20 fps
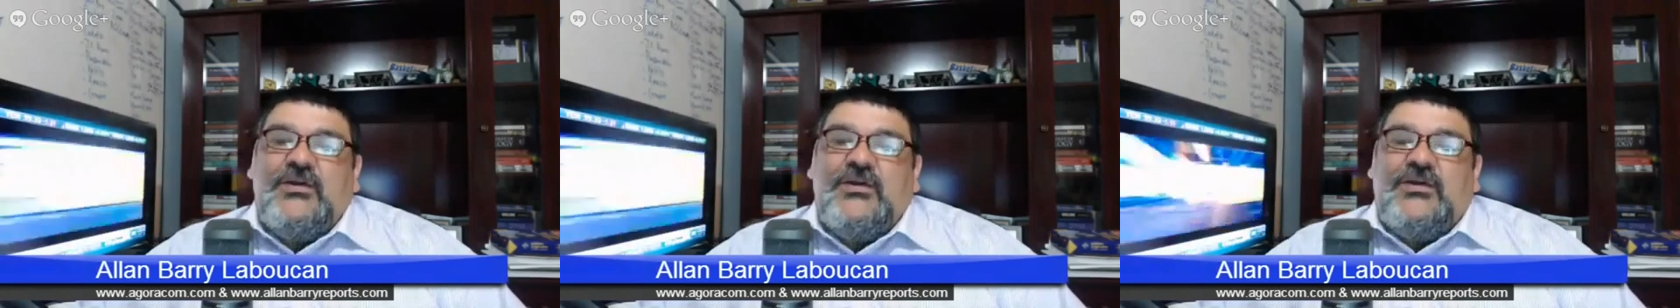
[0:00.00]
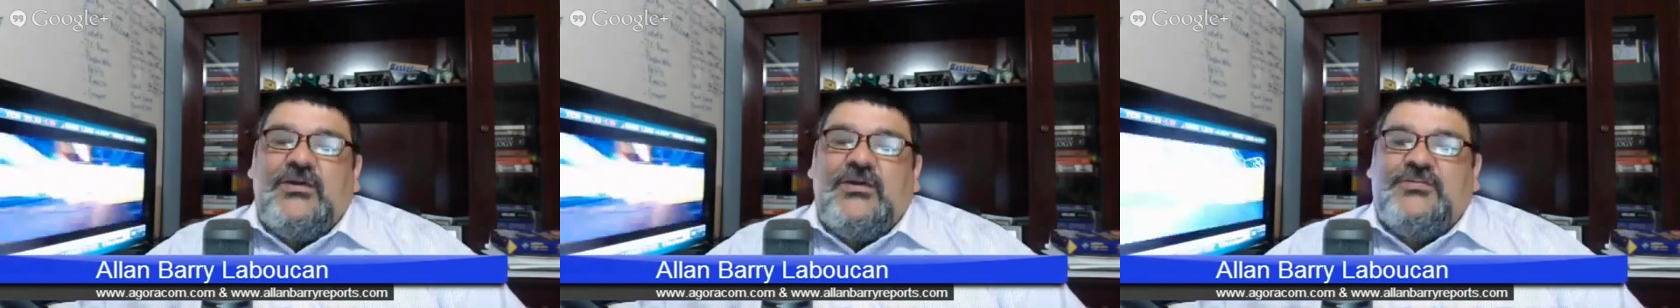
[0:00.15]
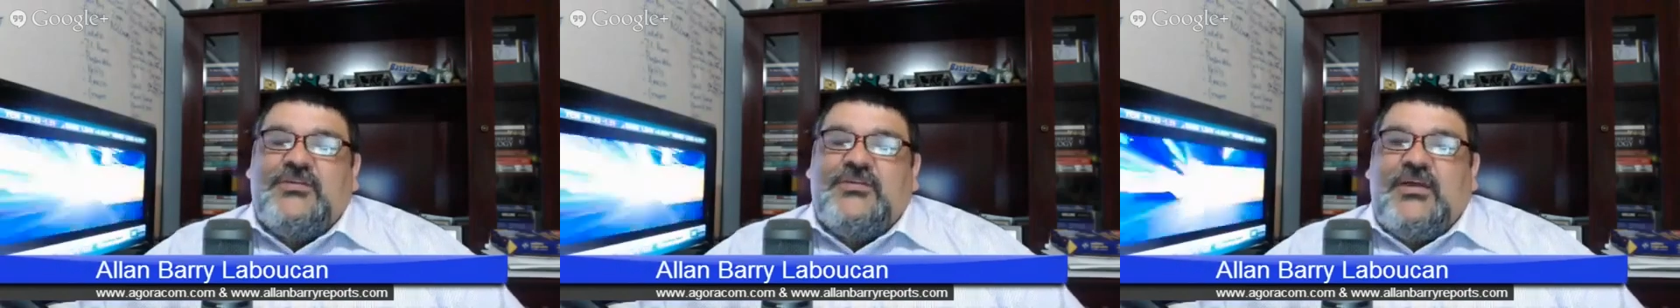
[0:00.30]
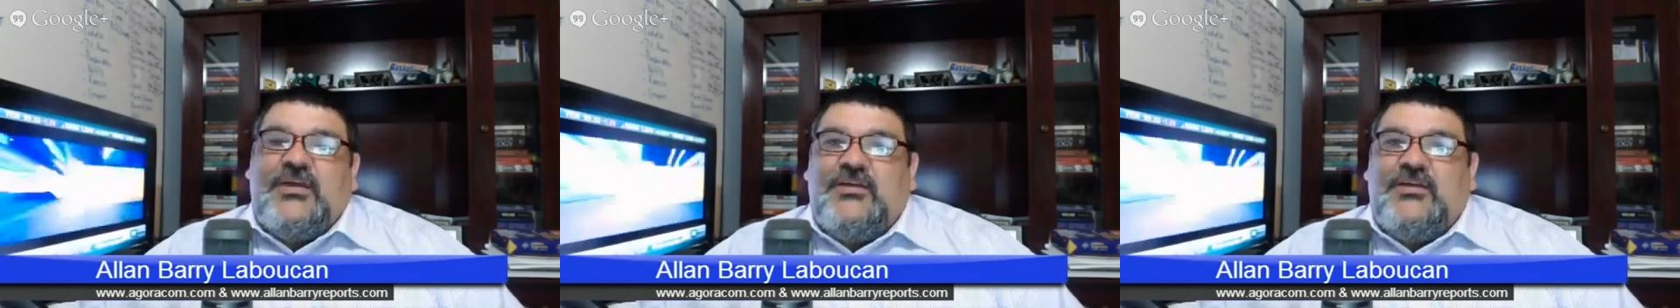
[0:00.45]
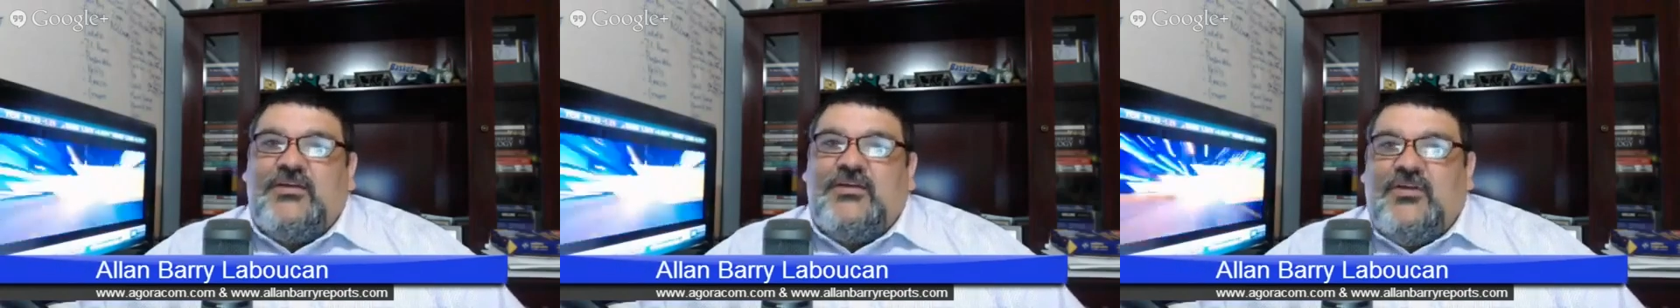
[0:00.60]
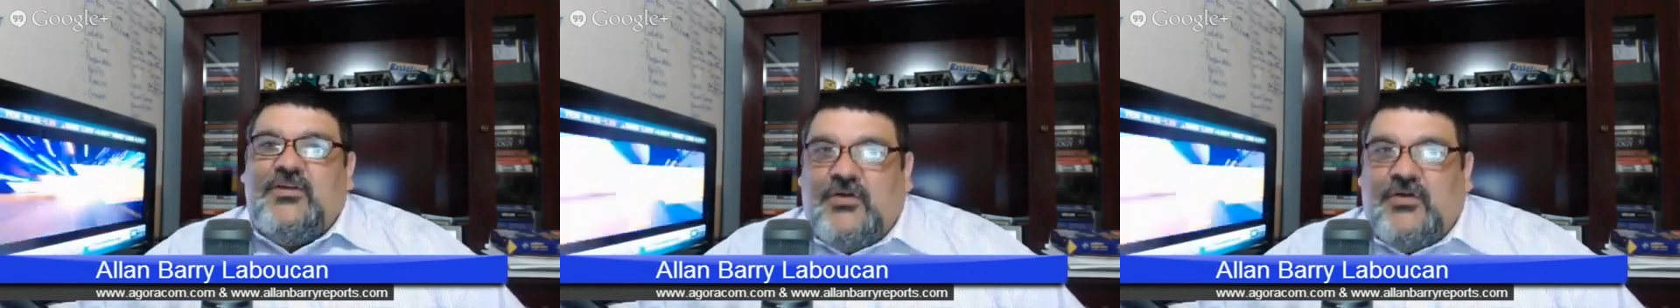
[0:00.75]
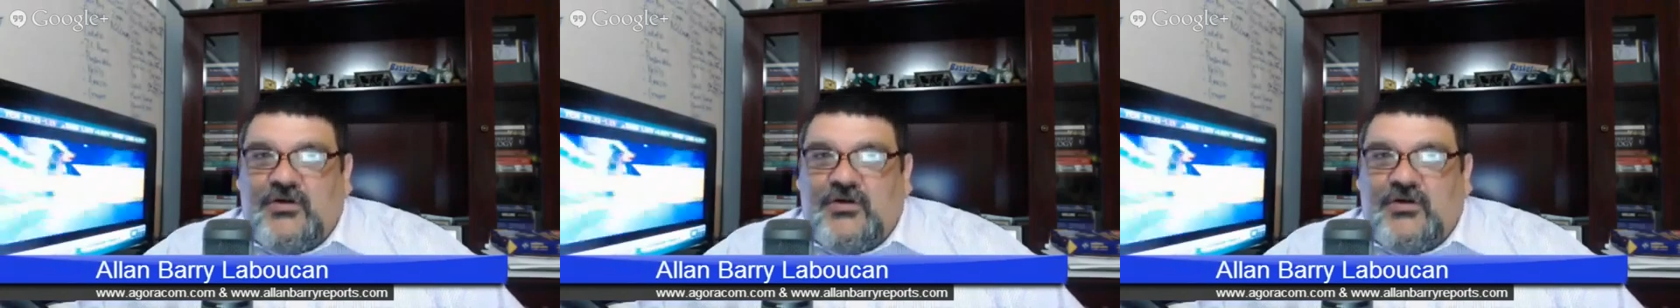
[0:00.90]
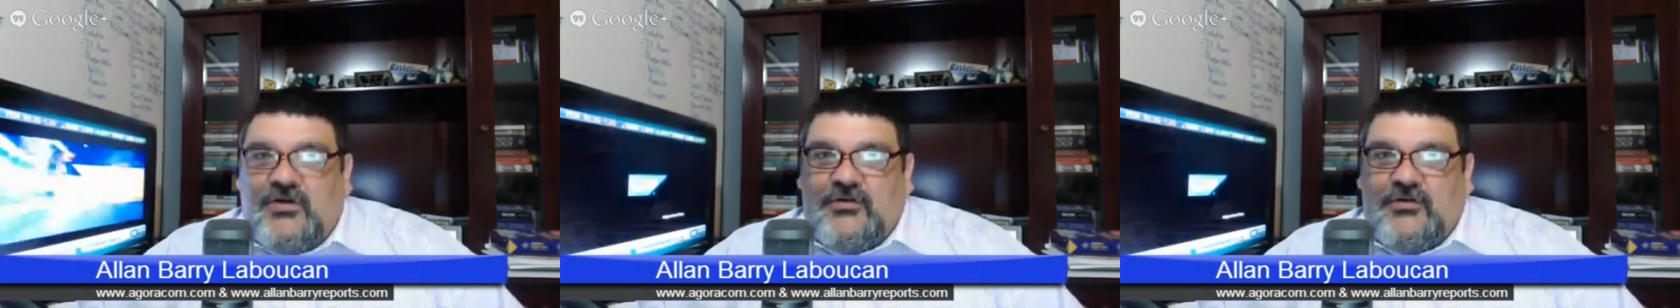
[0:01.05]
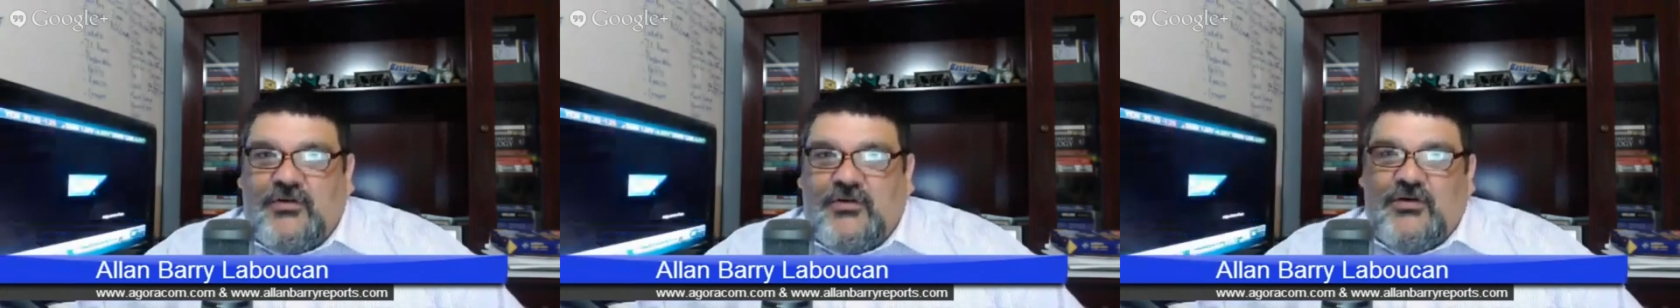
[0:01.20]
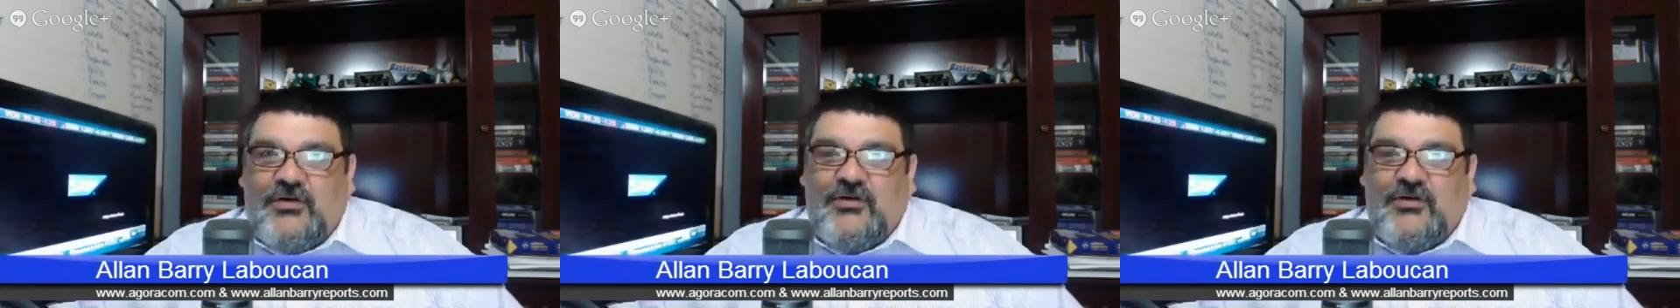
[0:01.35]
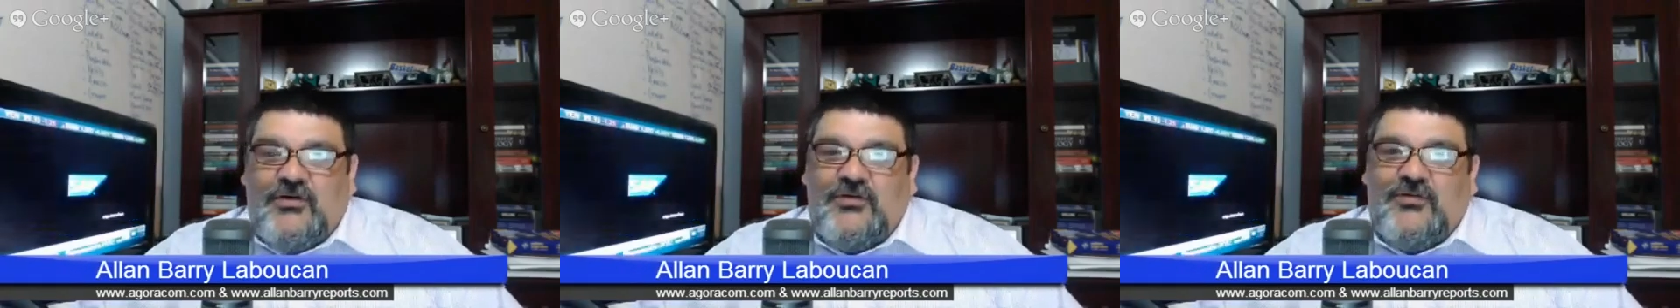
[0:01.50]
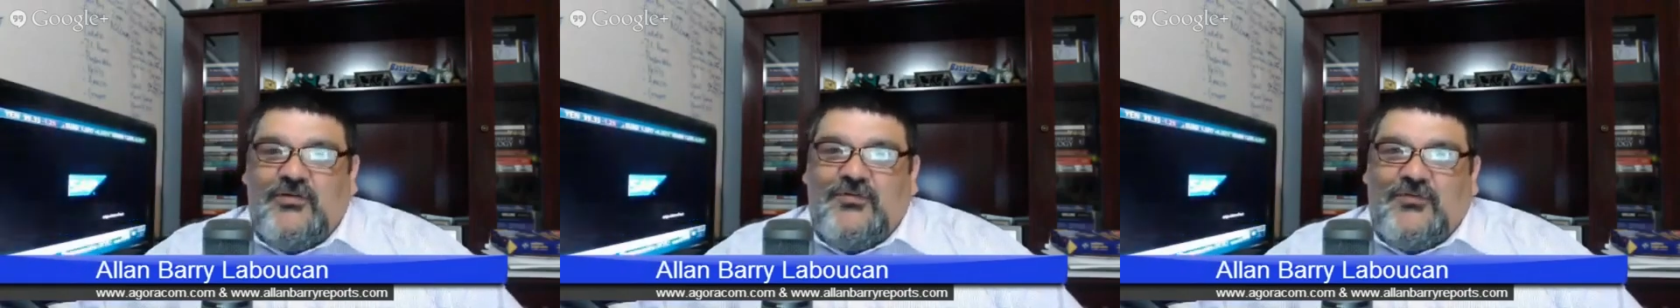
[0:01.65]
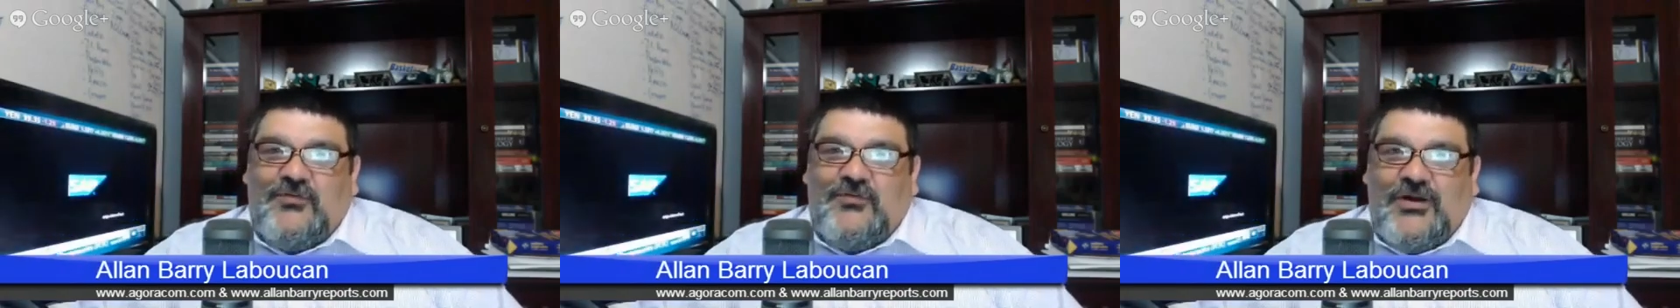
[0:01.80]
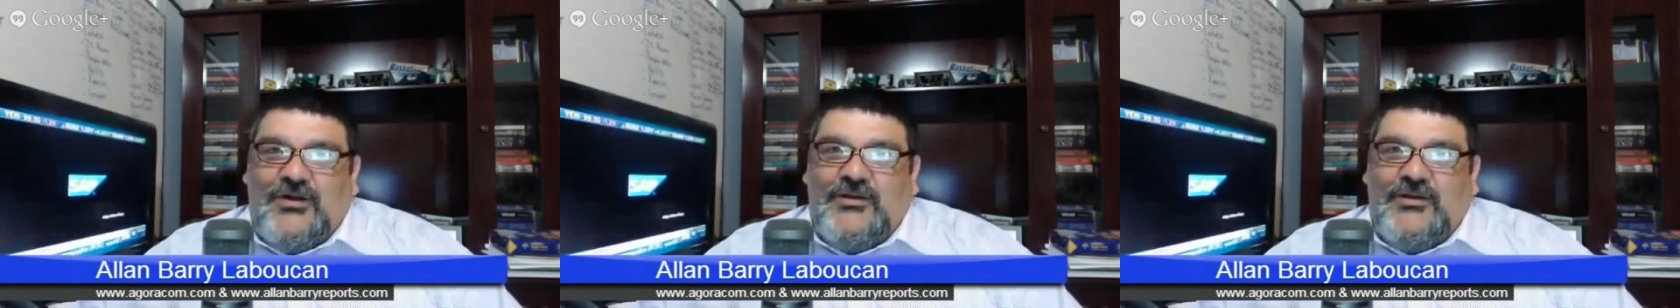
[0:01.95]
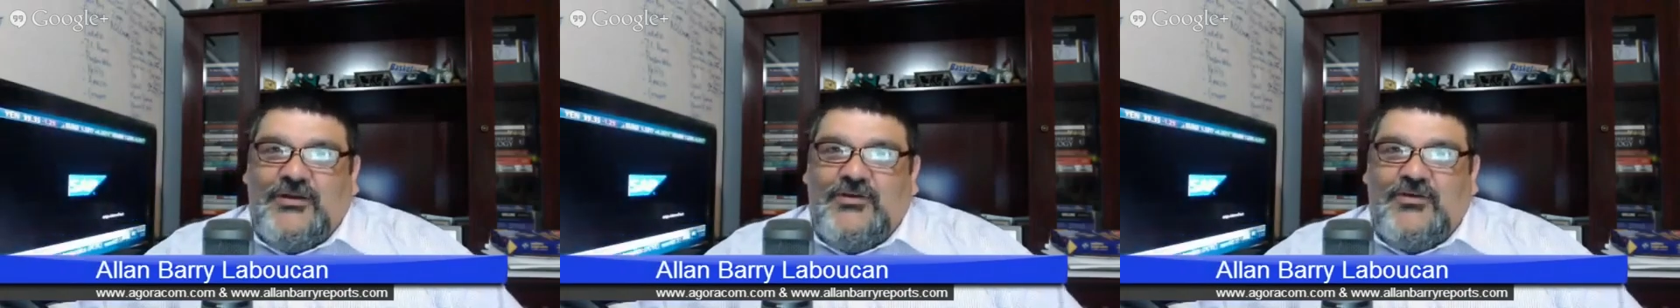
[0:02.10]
It's getting harder and harder to find